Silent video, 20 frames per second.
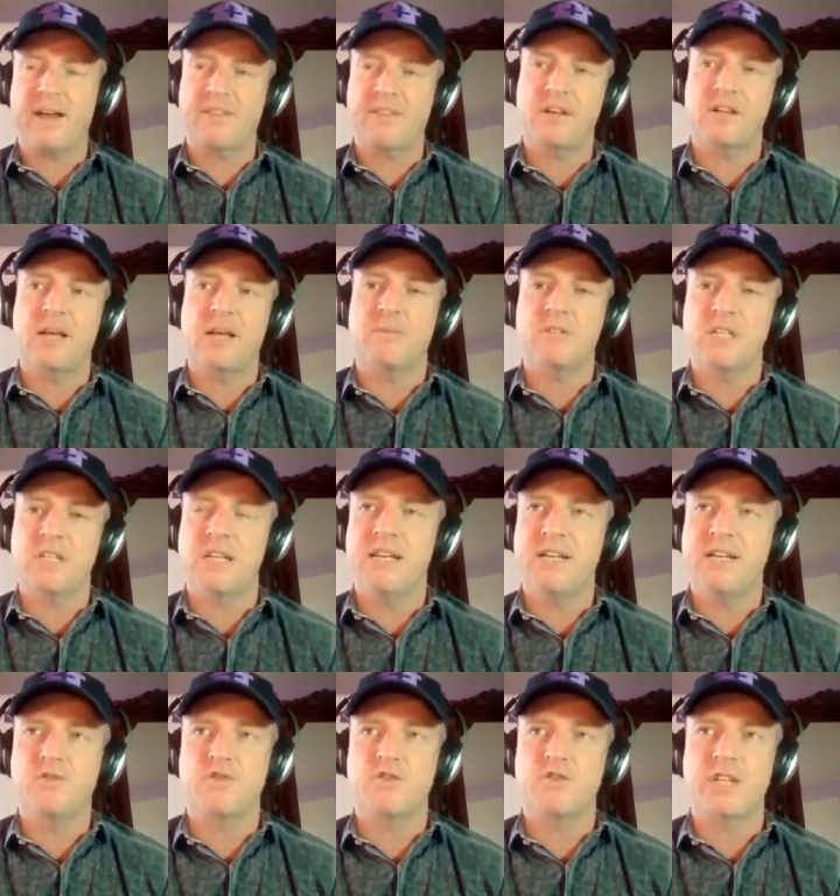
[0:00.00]
I thought that was an
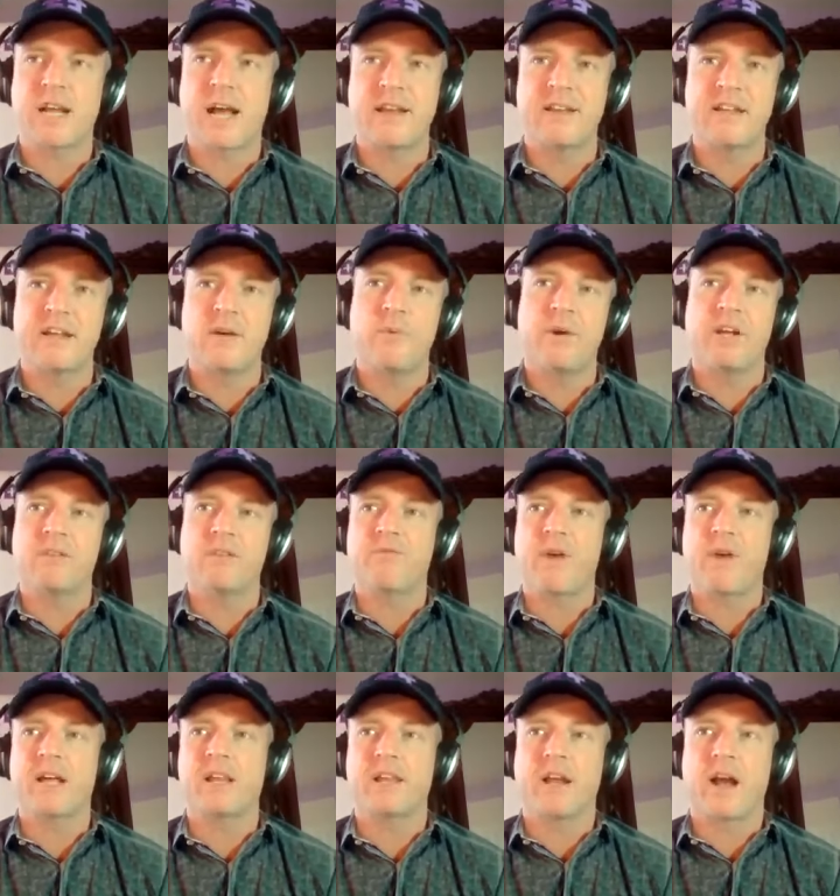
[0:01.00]
interesting idea we could
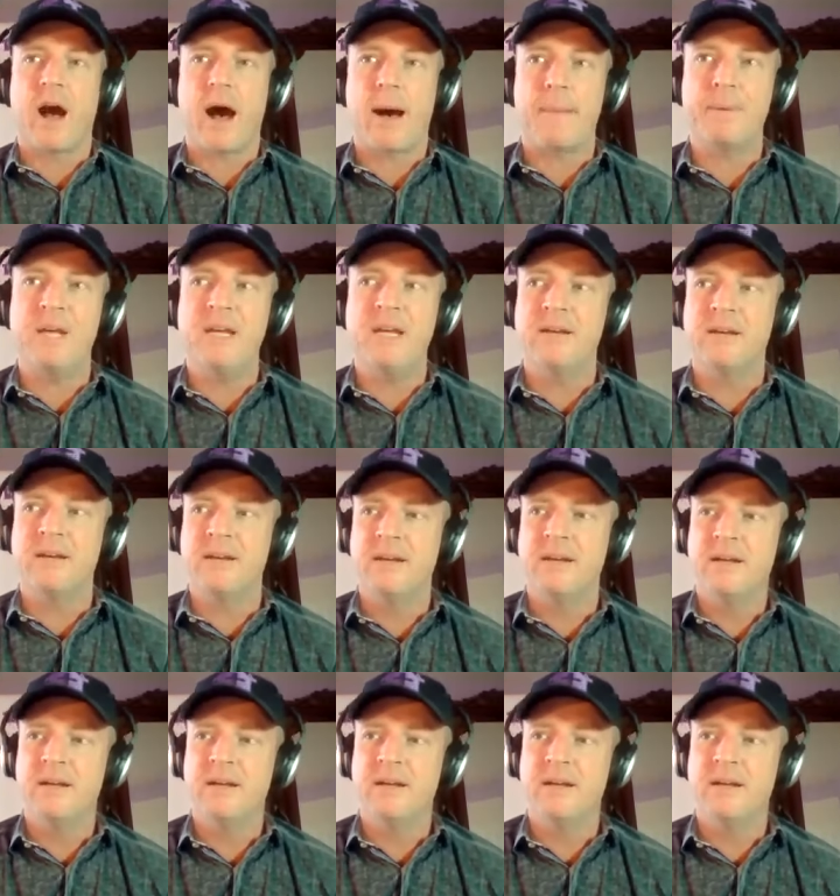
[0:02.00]
frankly copy.